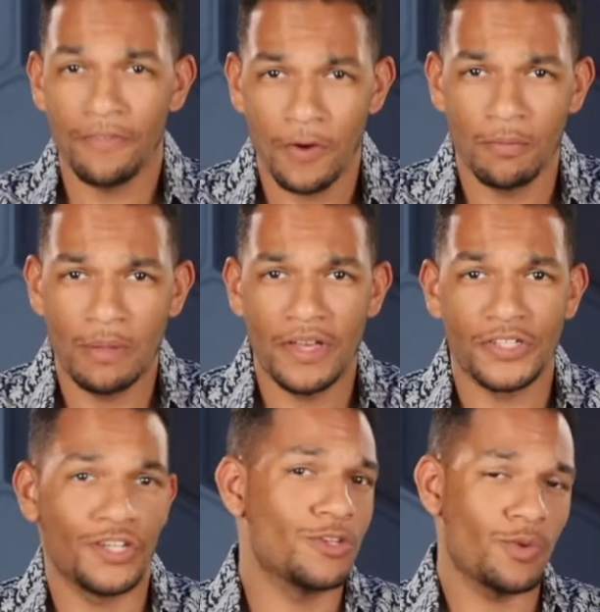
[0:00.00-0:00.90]
have heard me
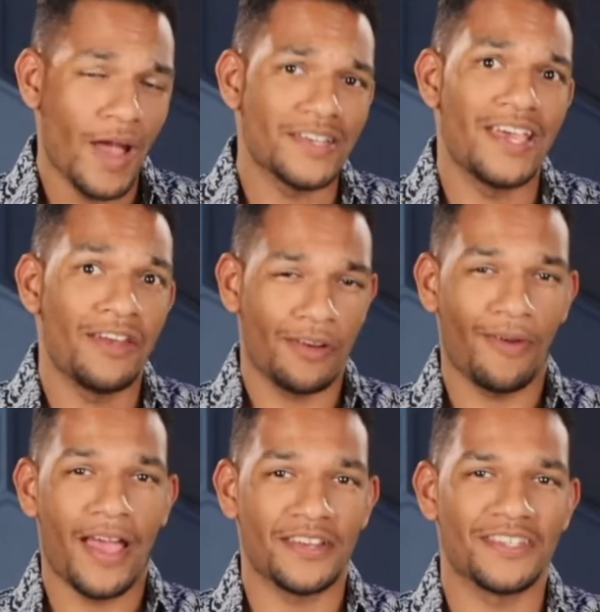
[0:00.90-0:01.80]
mention
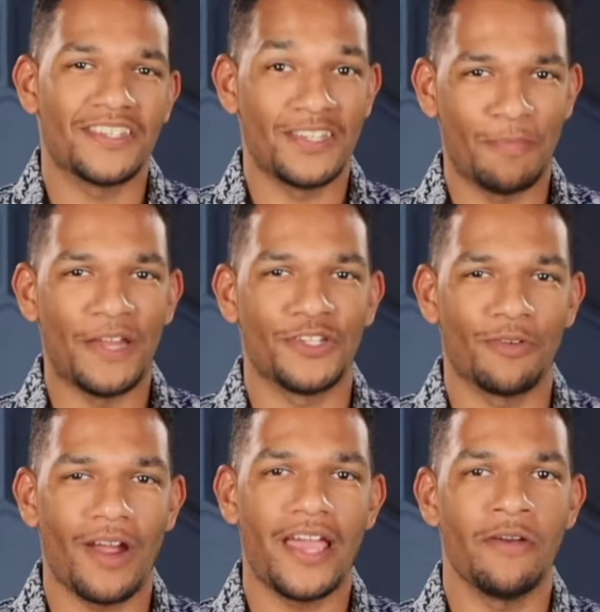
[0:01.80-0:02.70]
direct-indirect suspension,
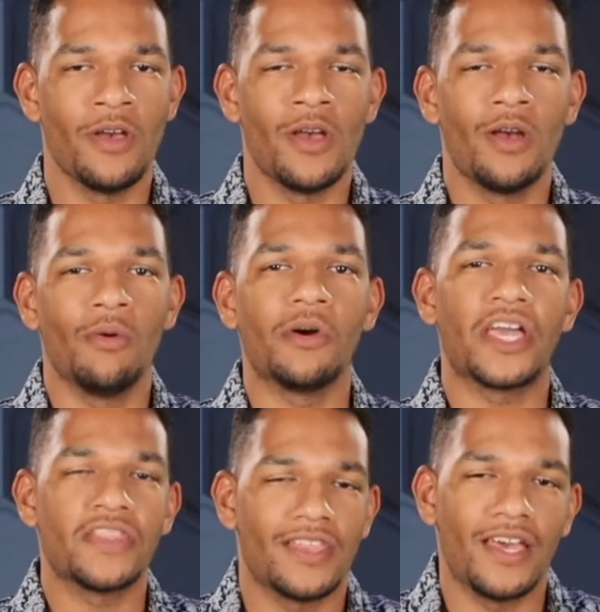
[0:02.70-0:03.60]
right? Well,
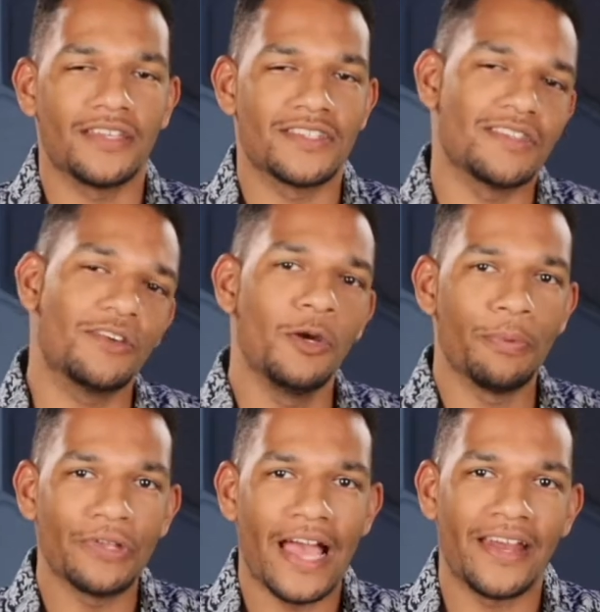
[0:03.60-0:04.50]
get this,
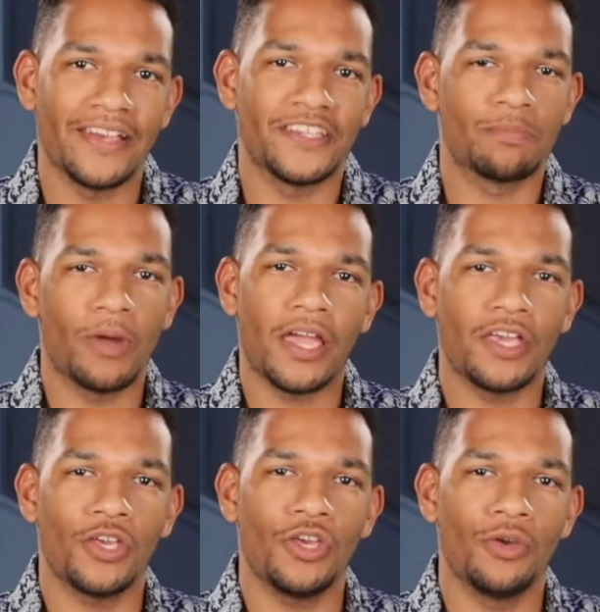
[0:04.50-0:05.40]
Cooper Lighting is
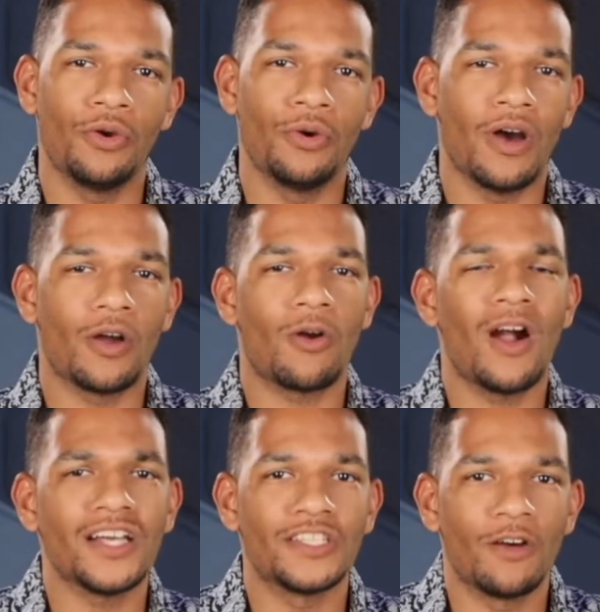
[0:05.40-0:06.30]
bringing you a
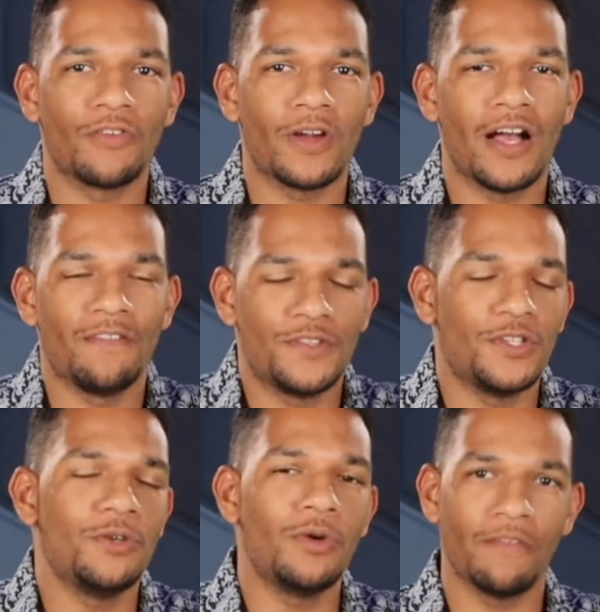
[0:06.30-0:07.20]
crossover of
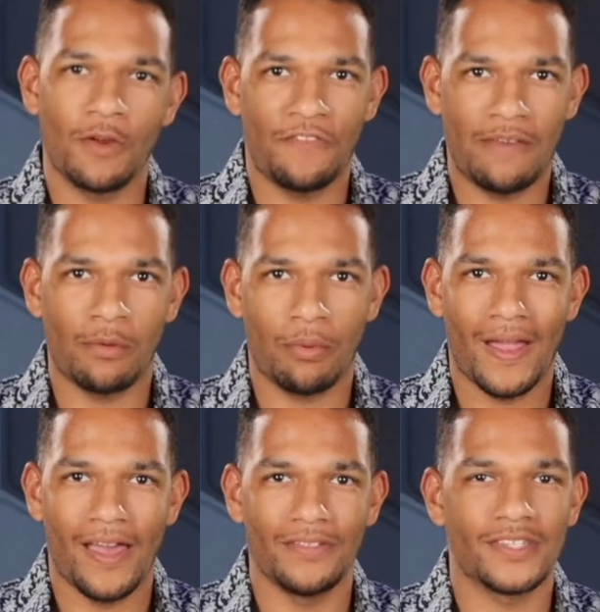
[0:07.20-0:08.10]
two of your favorite
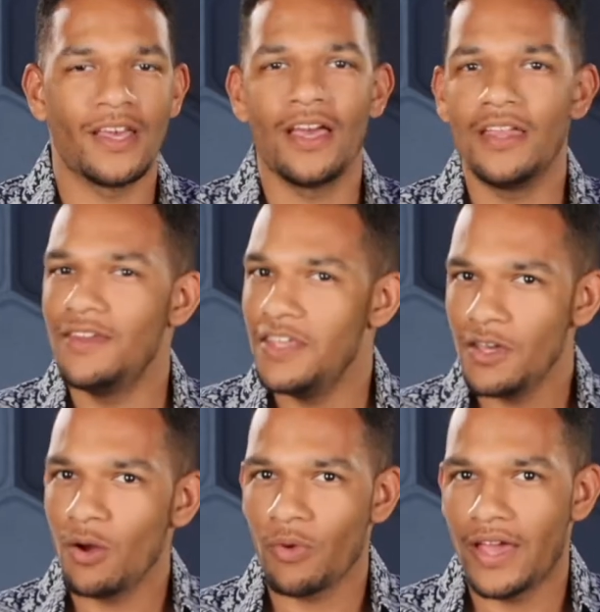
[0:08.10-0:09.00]
brands,
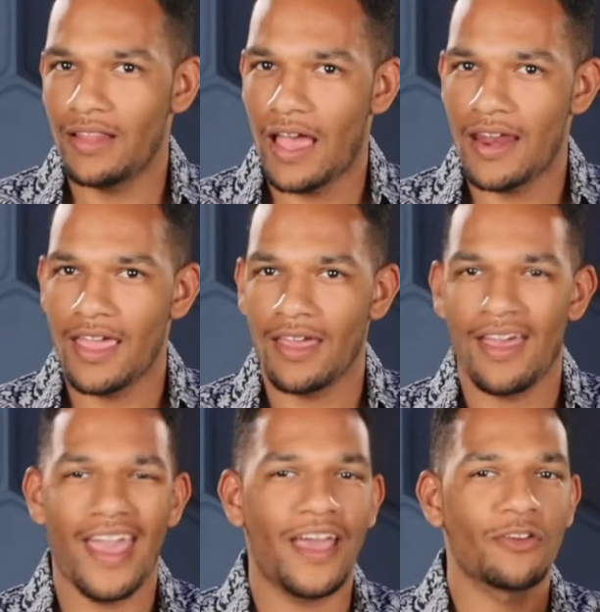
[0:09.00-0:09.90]
NeoRay Lighting and